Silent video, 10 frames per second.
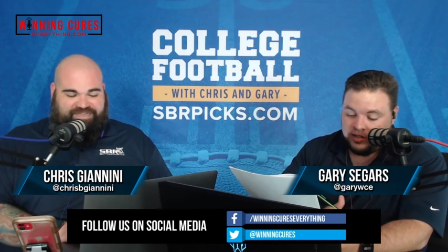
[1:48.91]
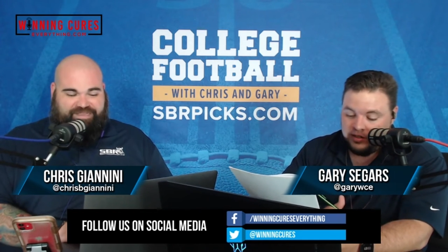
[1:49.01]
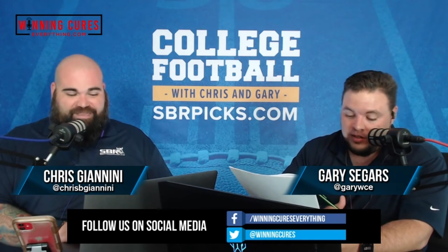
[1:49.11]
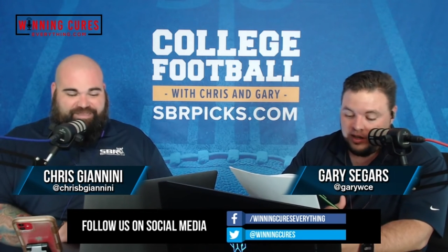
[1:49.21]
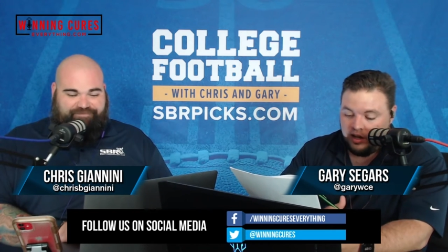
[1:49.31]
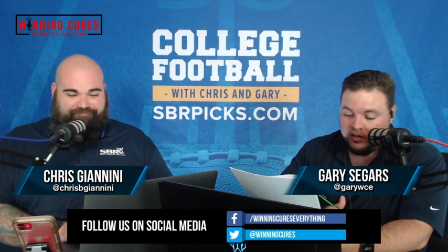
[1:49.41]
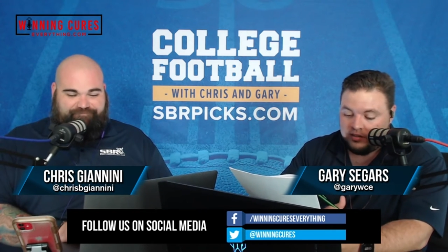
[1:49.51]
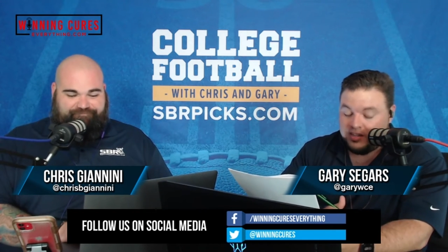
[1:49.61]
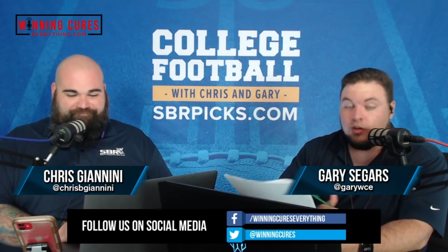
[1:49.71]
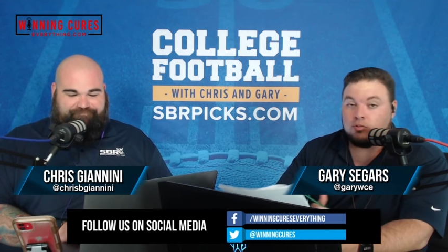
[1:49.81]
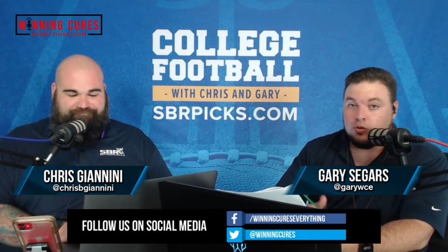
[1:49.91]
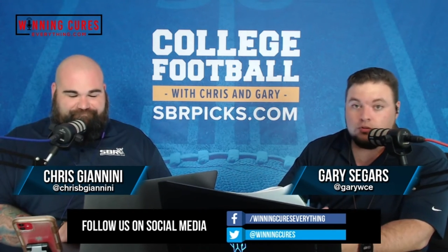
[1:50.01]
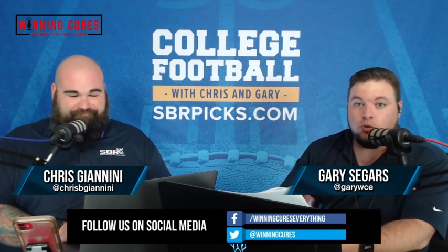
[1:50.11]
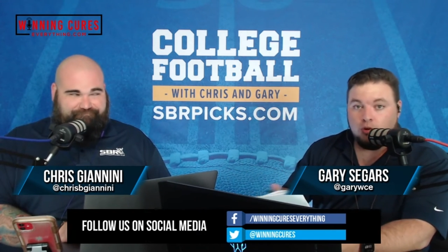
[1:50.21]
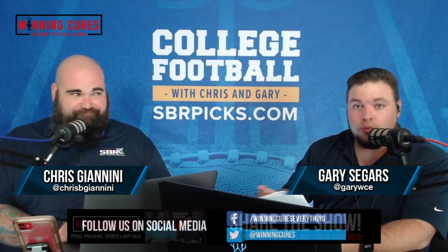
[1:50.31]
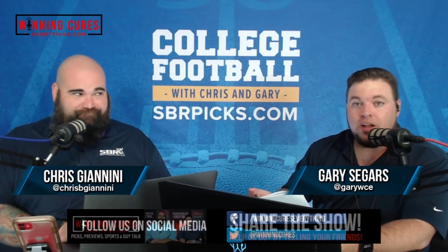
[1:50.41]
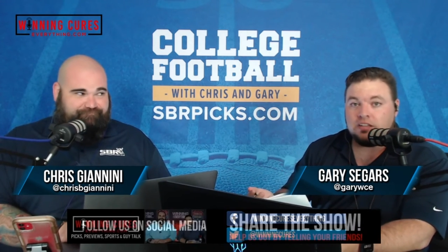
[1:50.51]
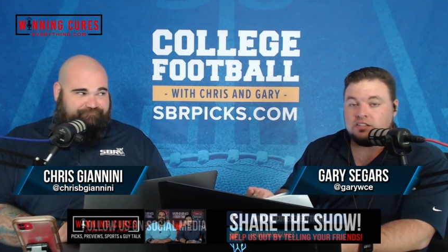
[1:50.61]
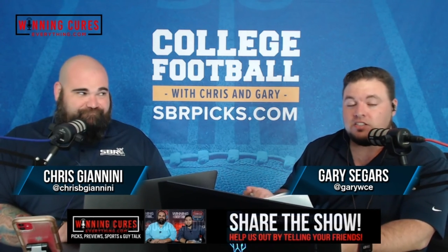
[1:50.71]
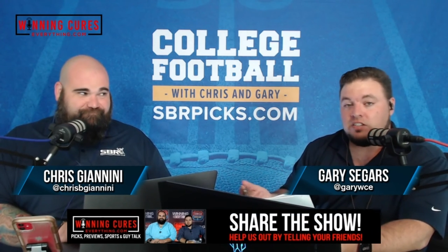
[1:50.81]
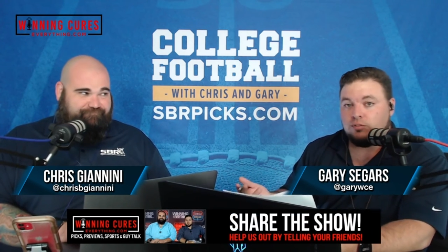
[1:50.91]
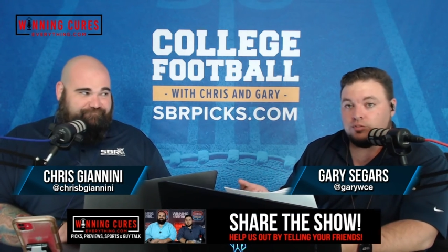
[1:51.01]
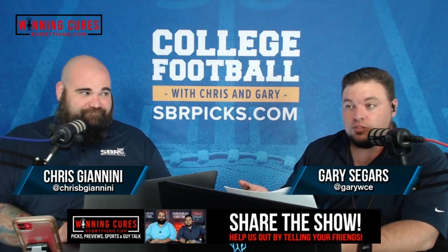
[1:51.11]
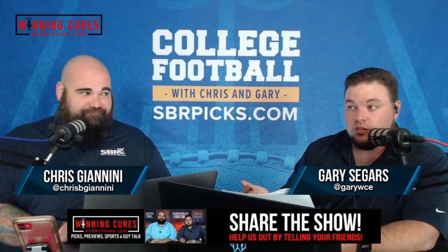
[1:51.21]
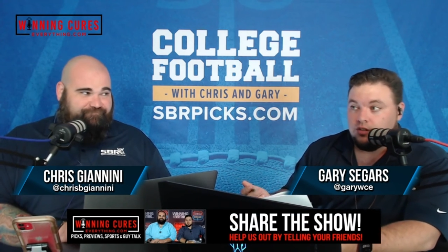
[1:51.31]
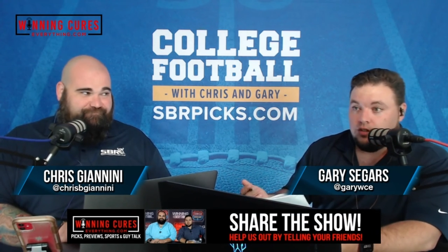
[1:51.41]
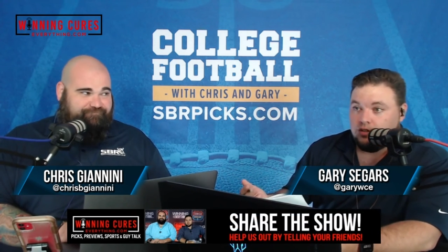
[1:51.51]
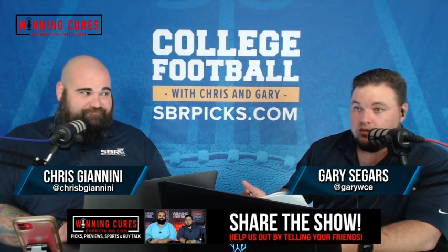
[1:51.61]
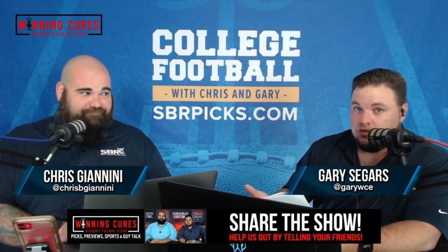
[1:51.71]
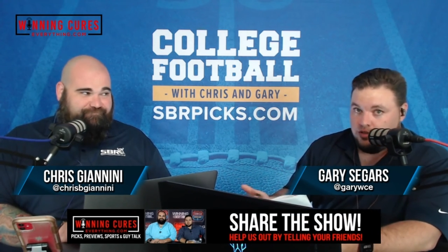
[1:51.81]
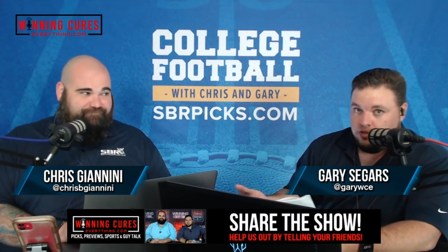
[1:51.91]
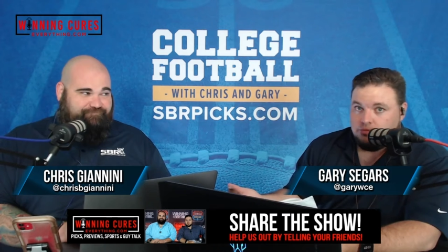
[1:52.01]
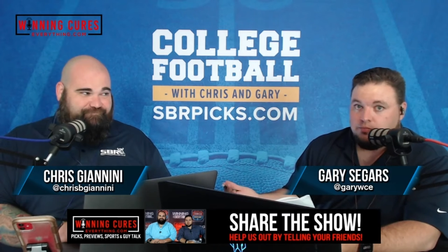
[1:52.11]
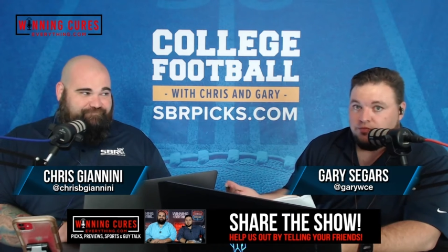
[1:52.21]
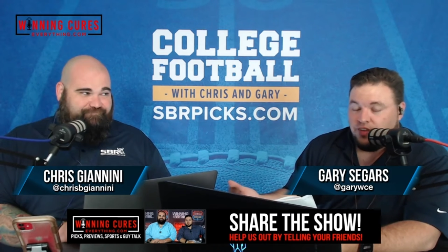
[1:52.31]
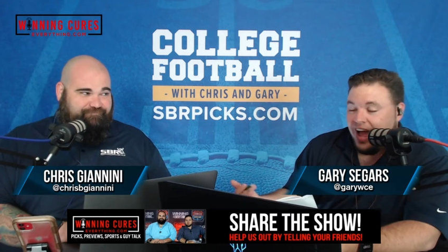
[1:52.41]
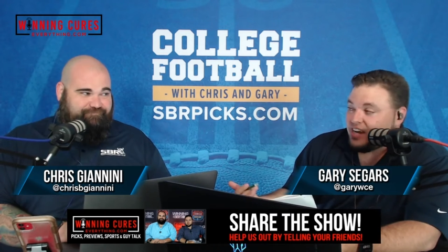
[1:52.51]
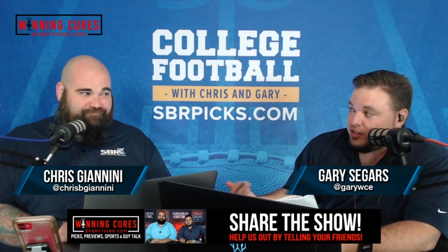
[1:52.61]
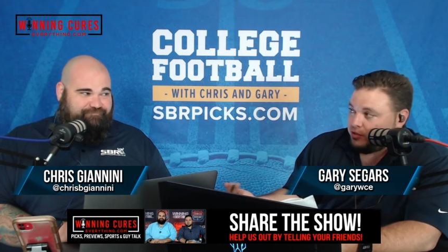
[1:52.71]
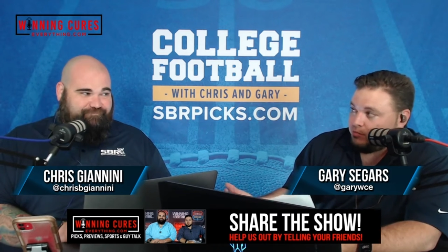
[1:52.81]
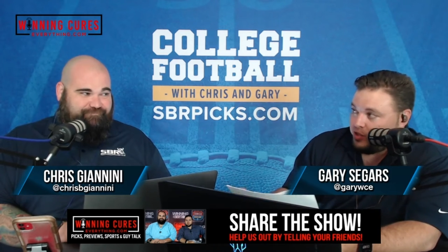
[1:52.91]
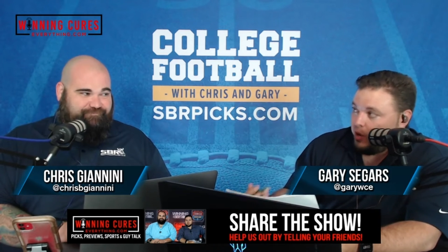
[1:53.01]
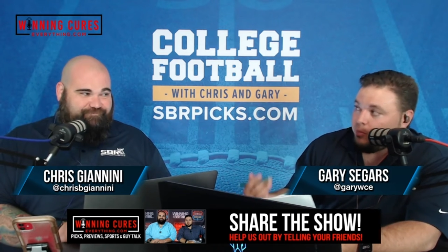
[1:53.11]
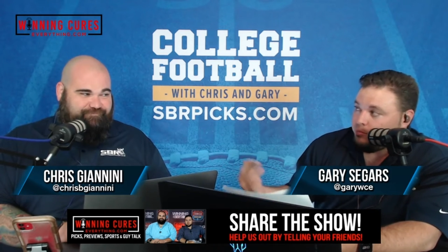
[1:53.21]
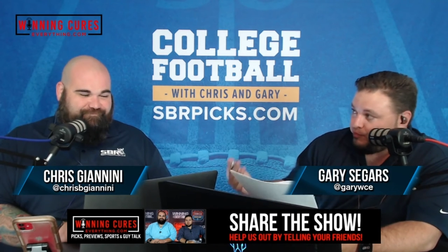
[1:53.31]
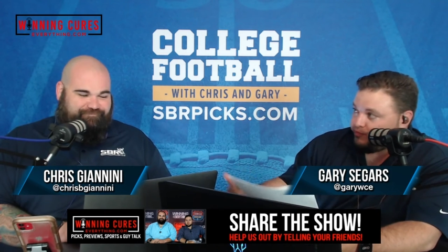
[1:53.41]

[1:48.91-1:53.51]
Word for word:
Speaker 1: Yeah. Uh, now, the quarterback, Ken Seals, did flash some,